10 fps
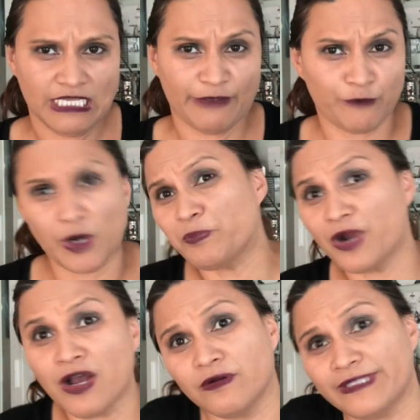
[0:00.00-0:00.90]
if we're
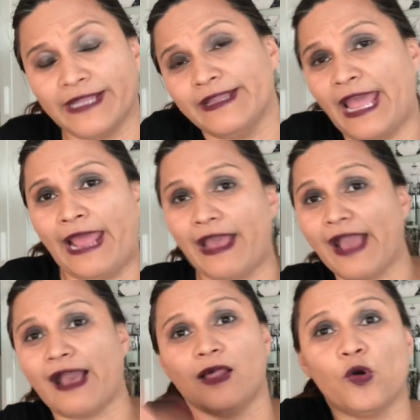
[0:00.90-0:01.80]
broke, then hey,
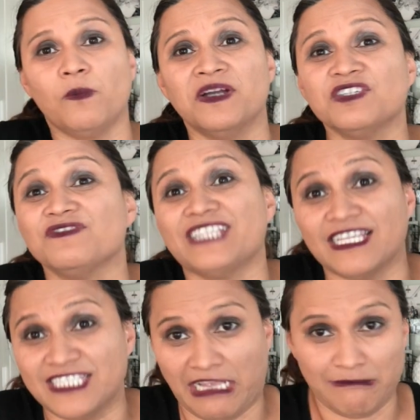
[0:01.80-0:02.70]
I got a whole bunch of
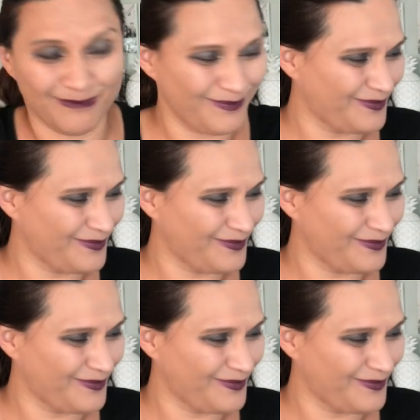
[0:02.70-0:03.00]
Scentsy.